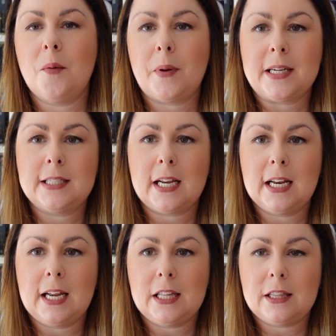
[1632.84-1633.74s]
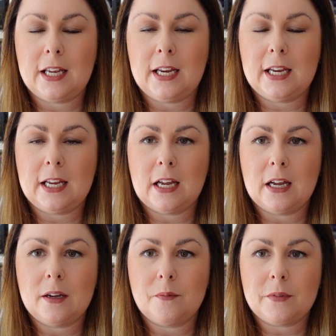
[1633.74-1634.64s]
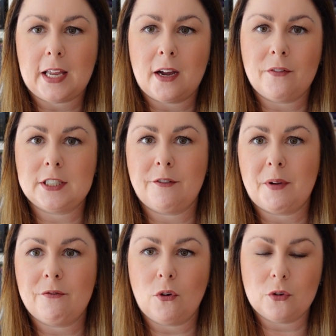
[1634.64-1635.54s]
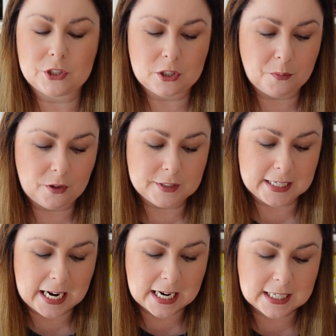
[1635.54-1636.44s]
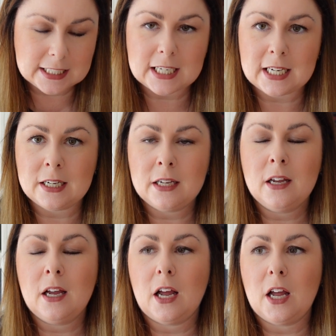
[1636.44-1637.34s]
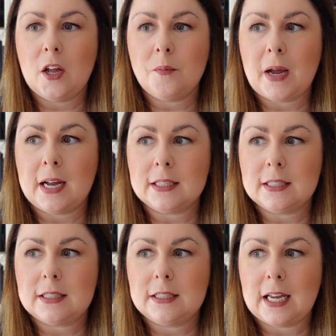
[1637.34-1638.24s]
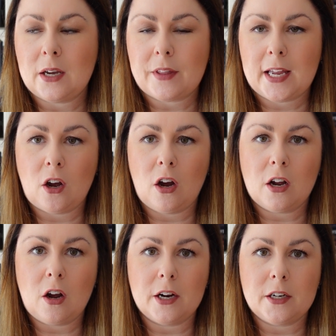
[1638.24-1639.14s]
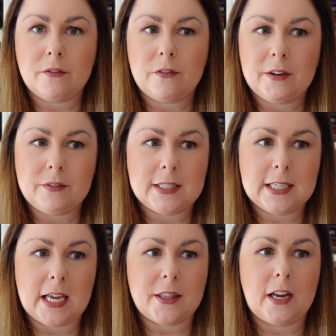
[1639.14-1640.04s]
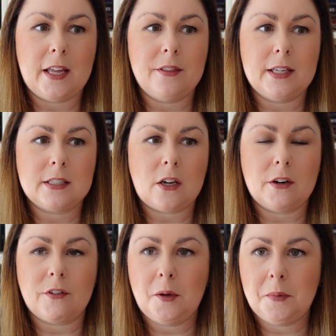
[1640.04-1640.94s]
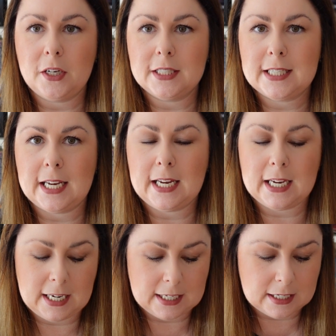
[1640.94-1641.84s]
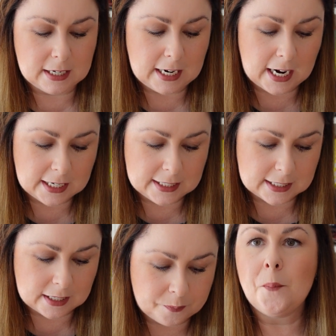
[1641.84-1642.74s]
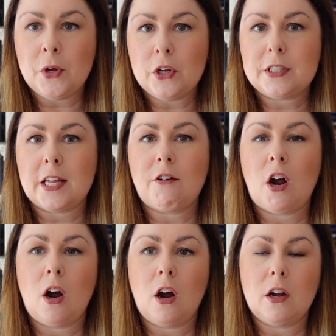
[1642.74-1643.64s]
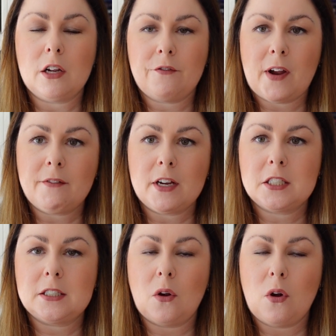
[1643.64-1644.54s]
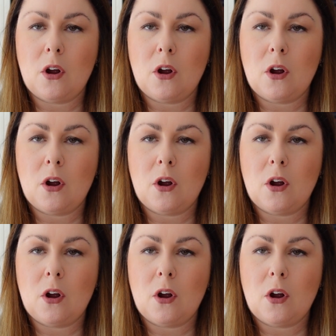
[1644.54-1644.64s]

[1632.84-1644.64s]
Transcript: basically the alphas have been forced to move to Canada, and now they are kind of living together in this kind of community in Canada. But there are various